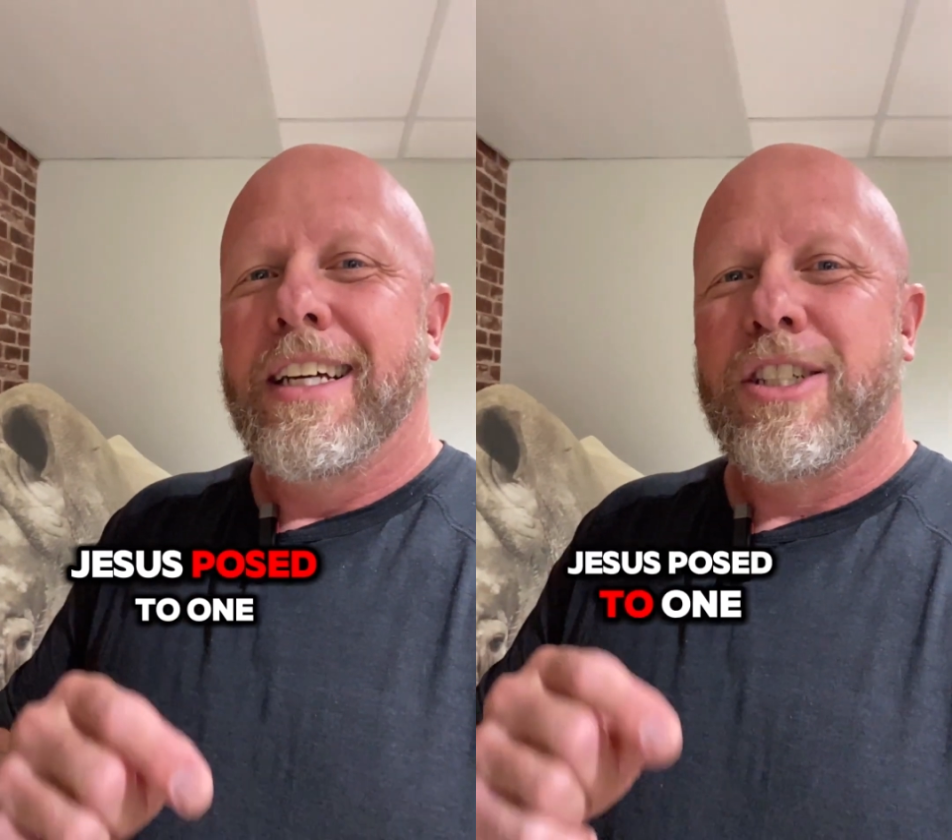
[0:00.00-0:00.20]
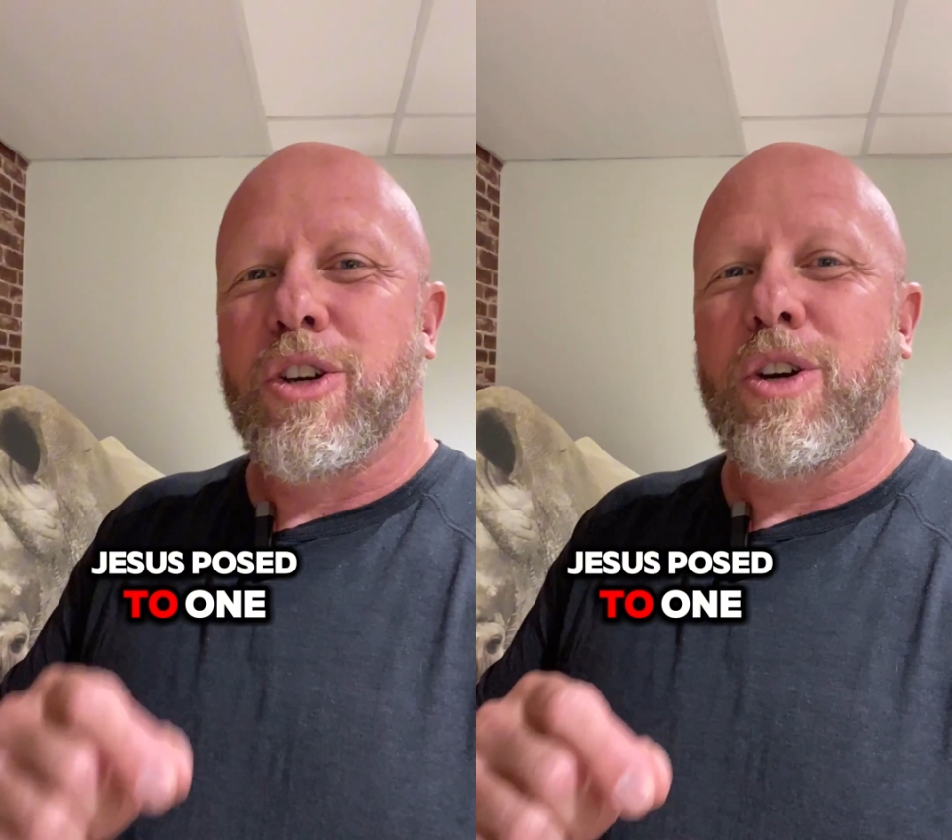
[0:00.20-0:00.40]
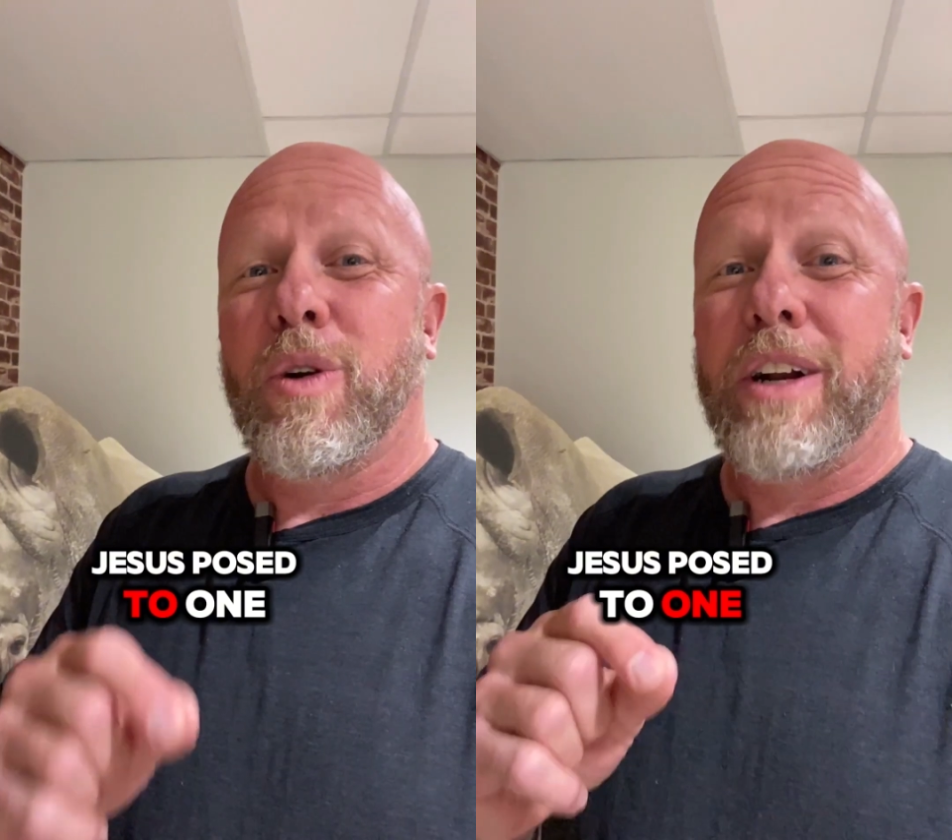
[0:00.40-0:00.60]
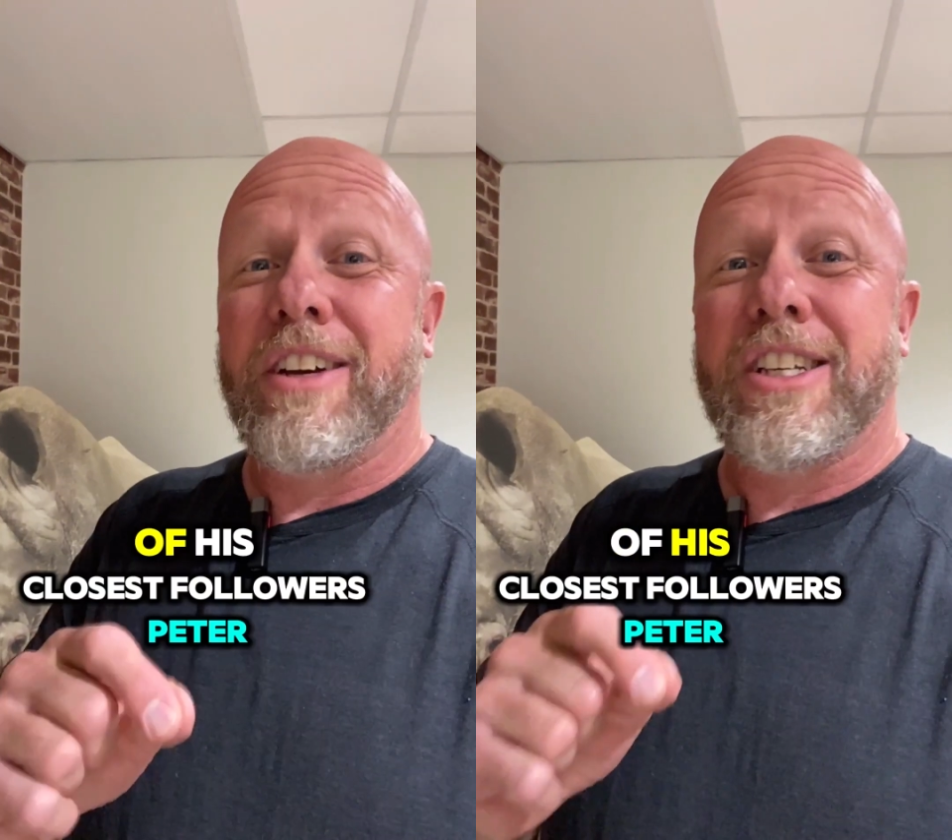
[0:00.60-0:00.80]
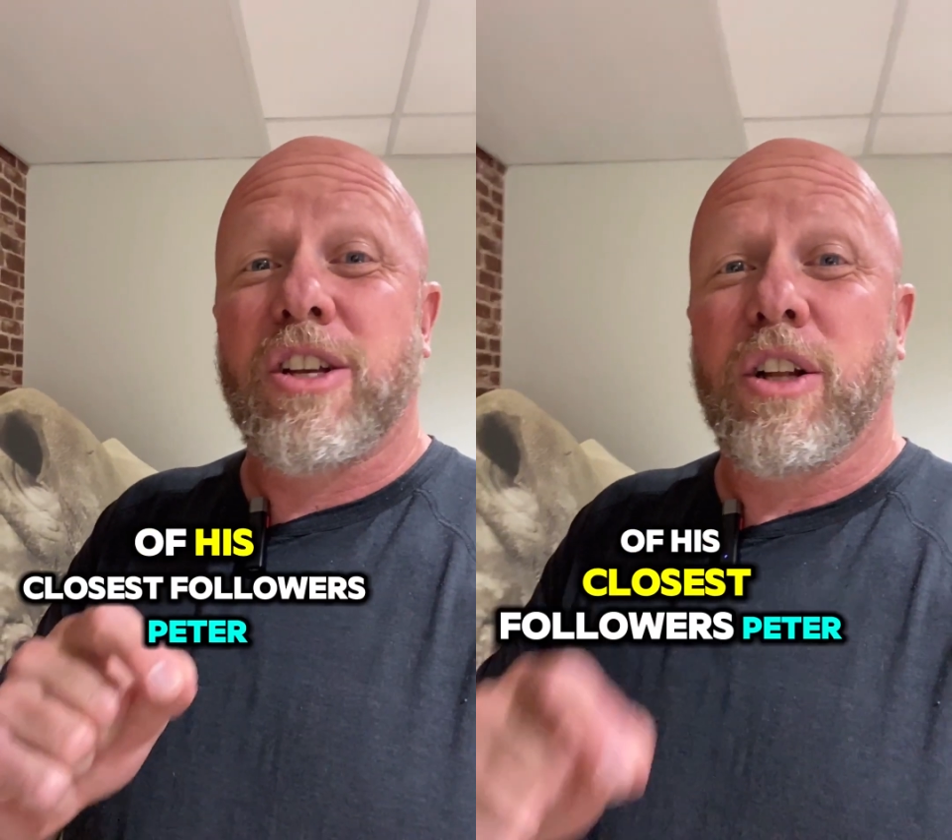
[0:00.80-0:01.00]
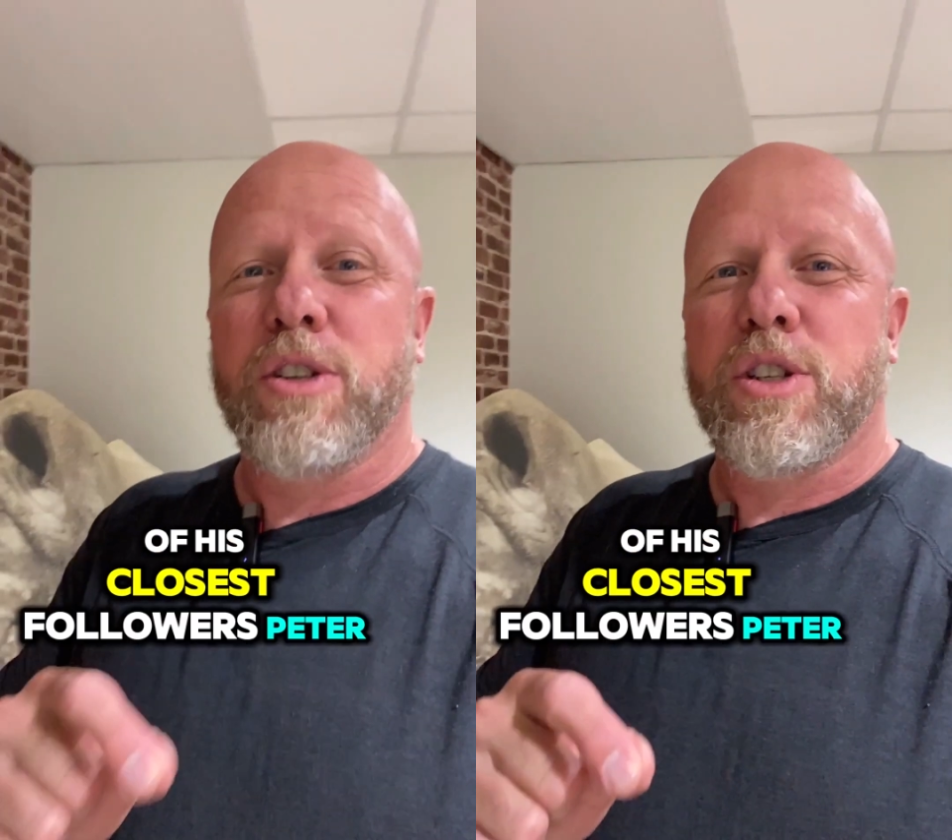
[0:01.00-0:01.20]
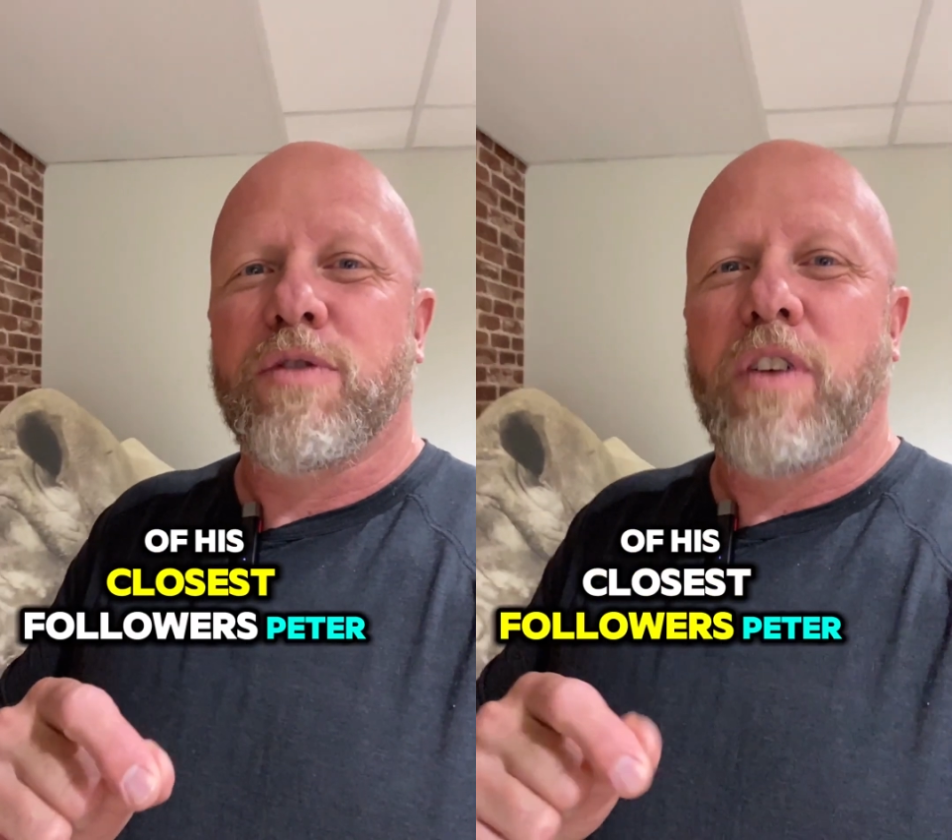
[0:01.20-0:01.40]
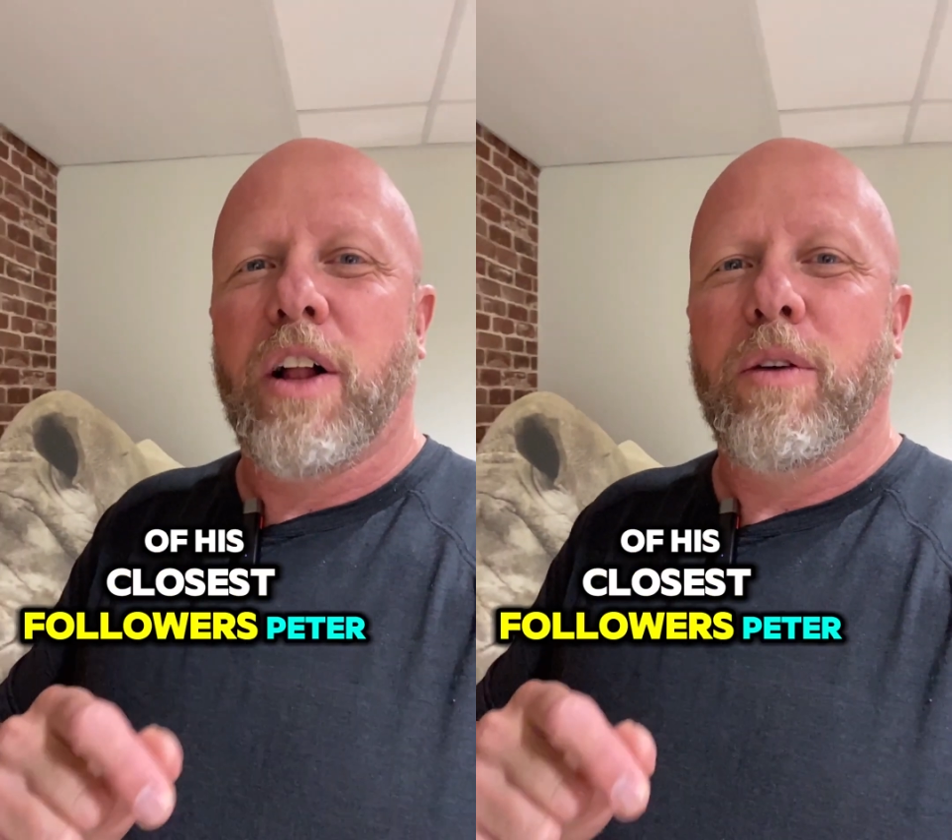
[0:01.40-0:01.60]
to one of his closest
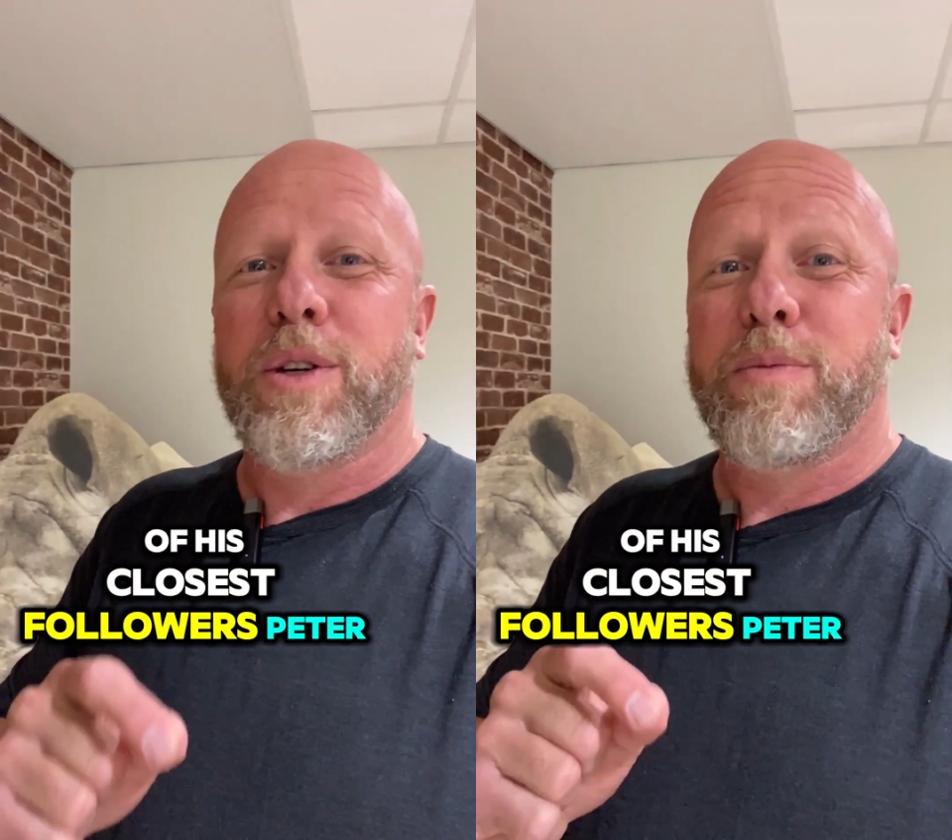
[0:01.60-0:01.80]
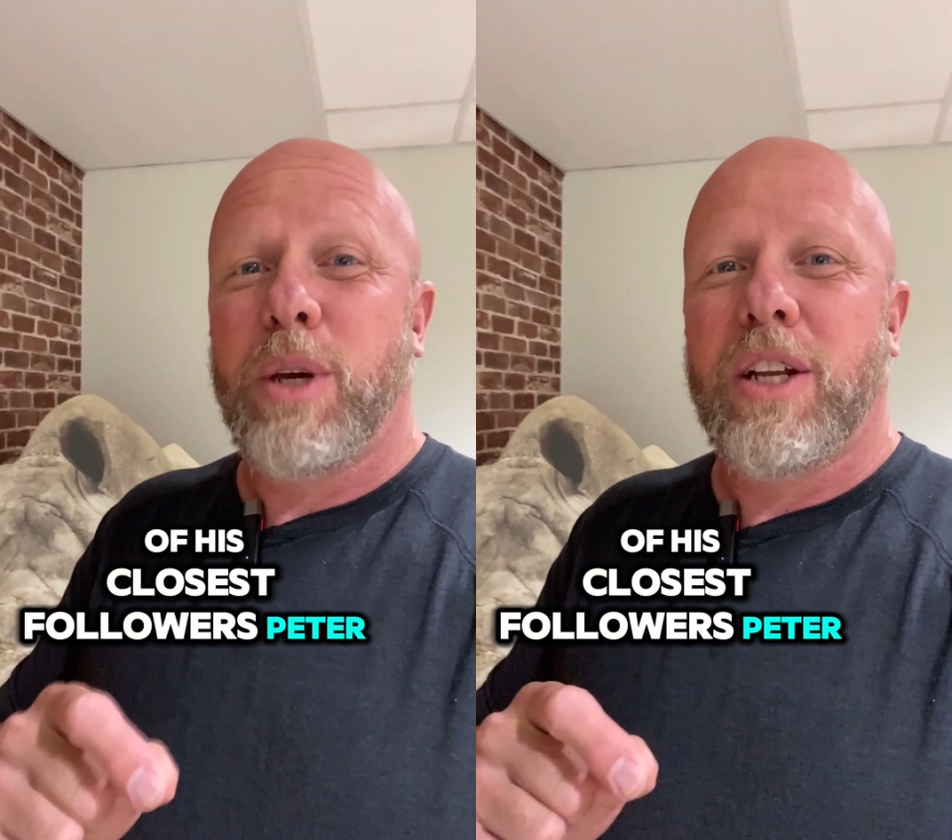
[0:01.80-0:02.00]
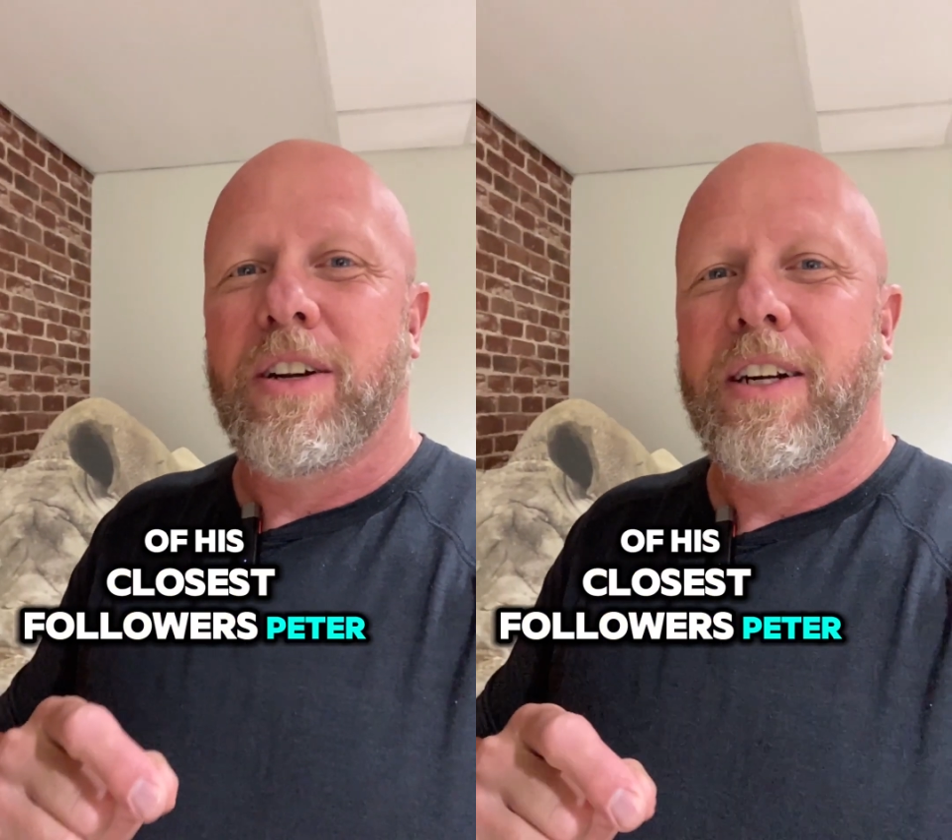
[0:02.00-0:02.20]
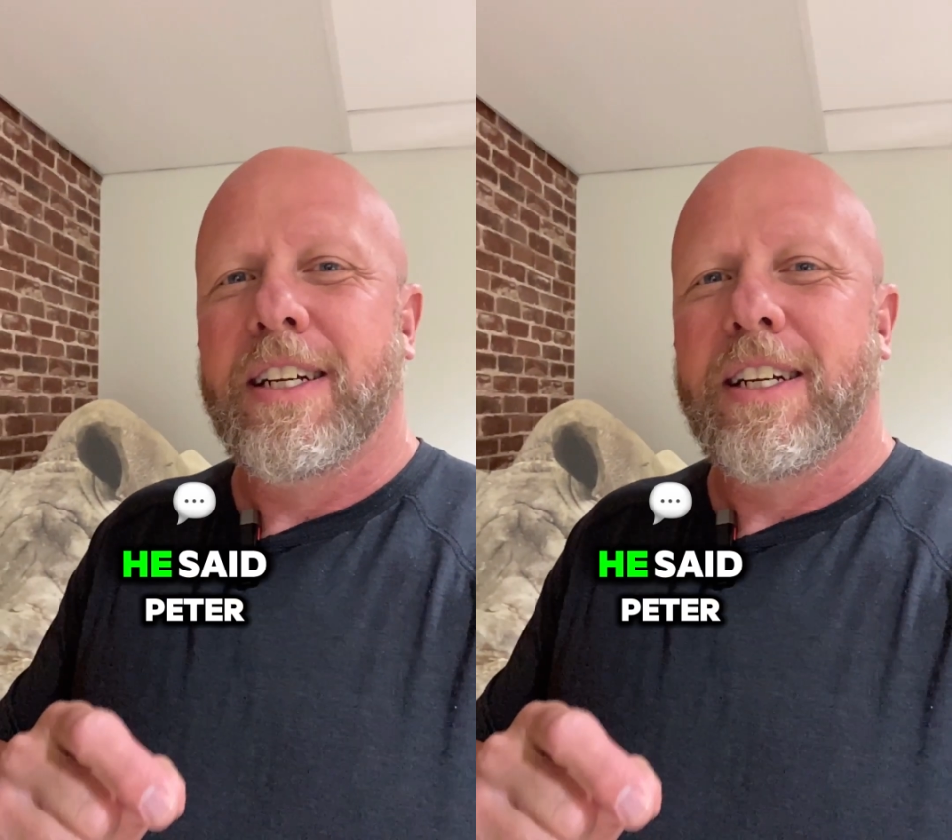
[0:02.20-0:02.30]
followers, Peter.